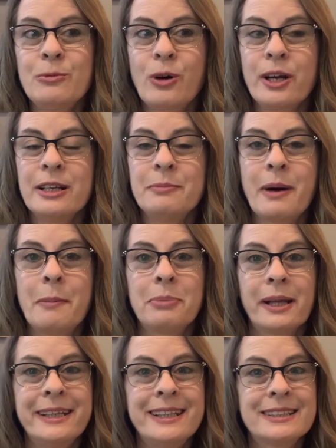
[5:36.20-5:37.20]
wanted my
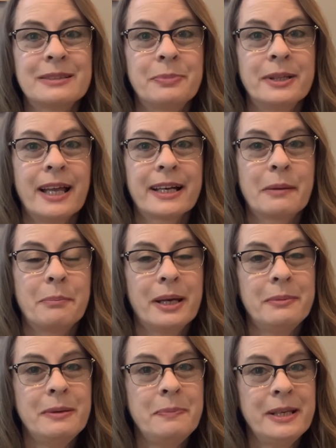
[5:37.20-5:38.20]
blanket to be like a
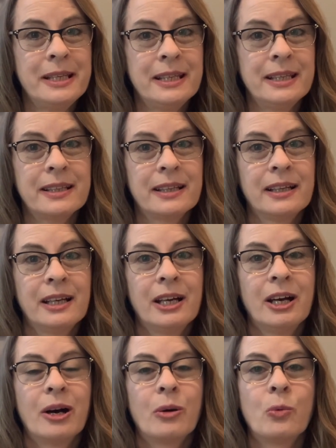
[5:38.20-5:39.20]
baby pink
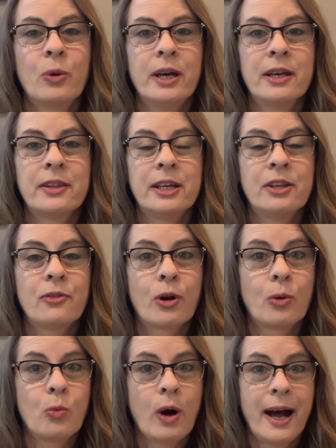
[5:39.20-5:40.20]
with either
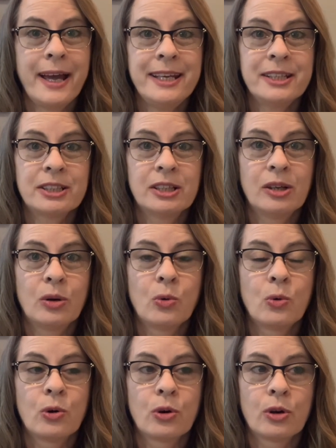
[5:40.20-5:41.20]
a white
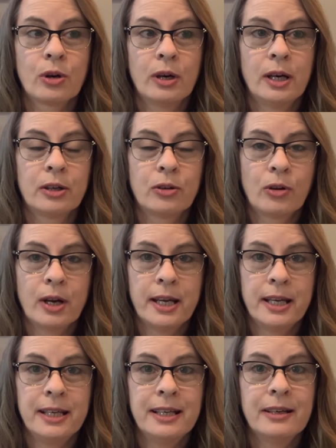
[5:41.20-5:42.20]
or a
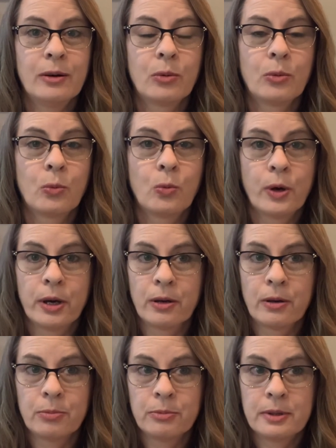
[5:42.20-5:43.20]
gray
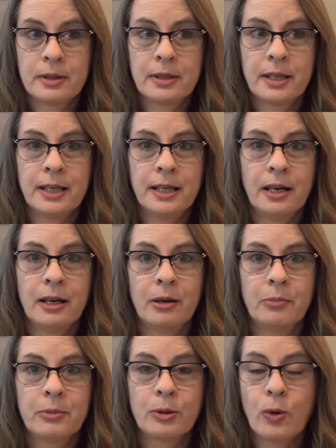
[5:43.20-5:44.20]
where the uh,
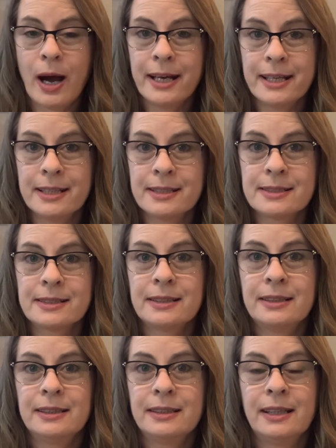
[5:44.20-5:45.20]
the white is
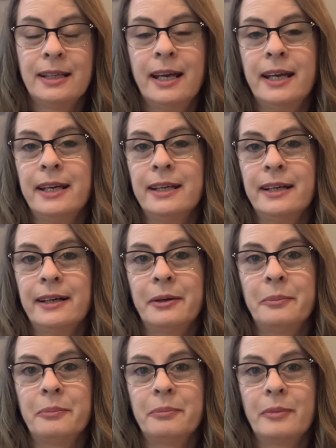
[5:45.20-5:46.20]
and
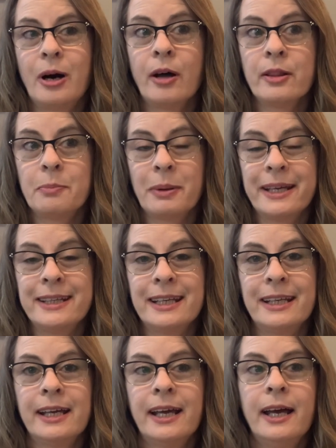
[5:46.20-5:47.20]
um, on the blanket.